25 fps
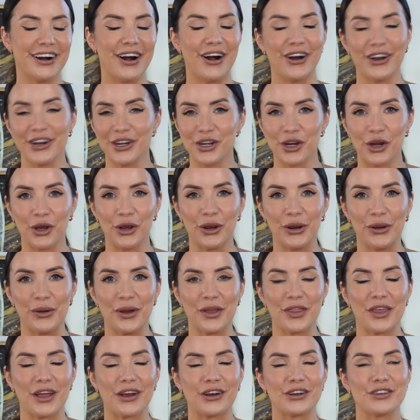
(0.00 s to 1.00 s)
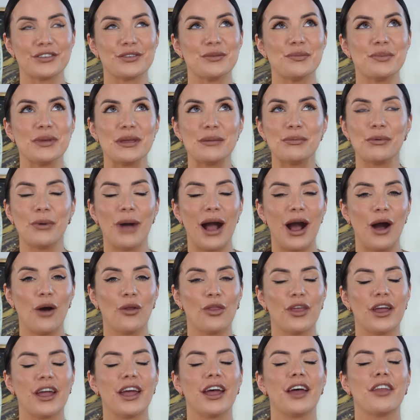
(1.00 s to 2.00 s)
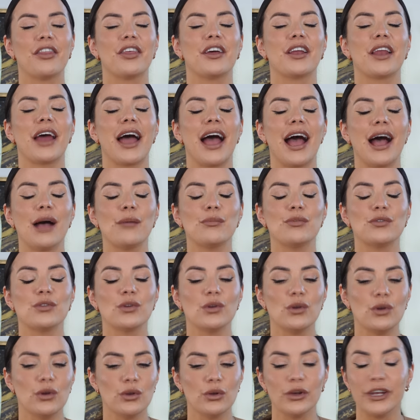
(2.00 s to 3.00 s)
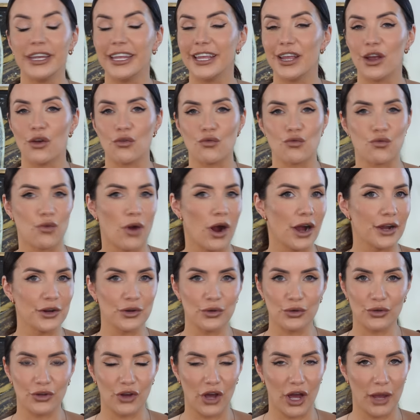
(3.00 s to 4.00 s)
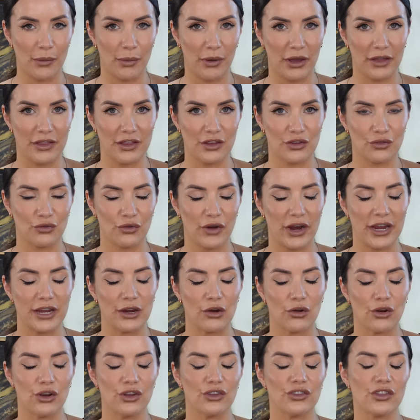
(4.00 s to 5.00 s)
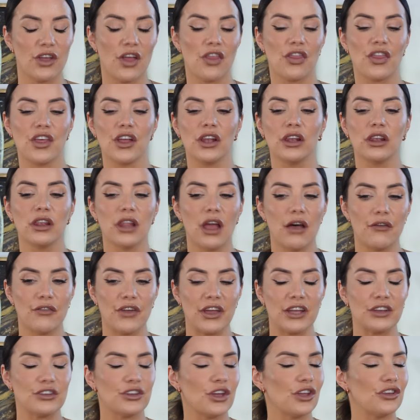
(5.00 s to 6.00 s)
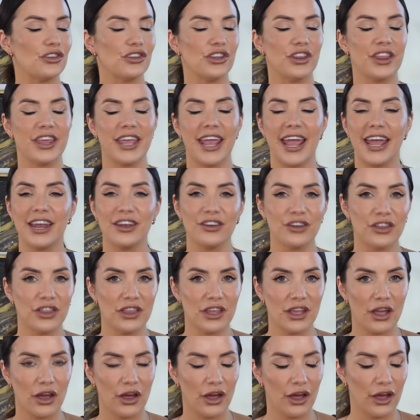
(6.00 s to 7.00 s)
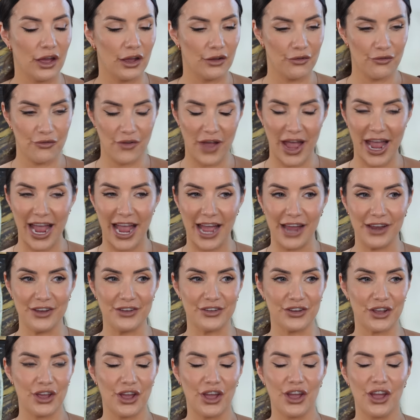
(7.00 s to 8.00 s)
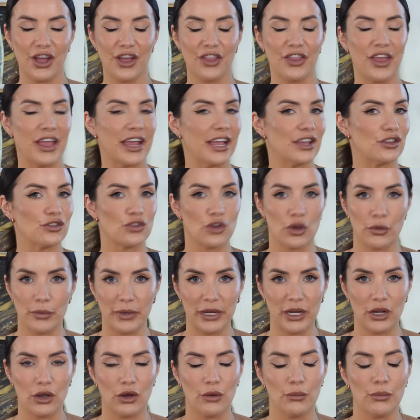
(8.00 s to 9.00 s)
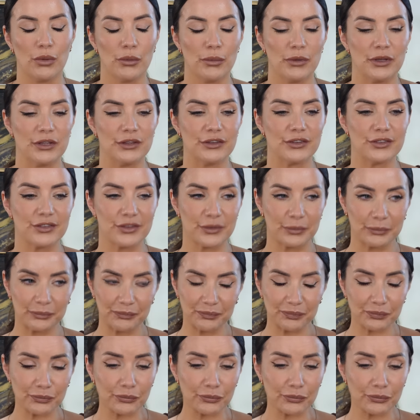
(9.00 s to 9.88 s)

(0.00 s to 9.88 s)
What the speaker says: I know there are some people out there that absolutely ride or die by this fragrance, that love it to the end of the earth, and they get so many compliments.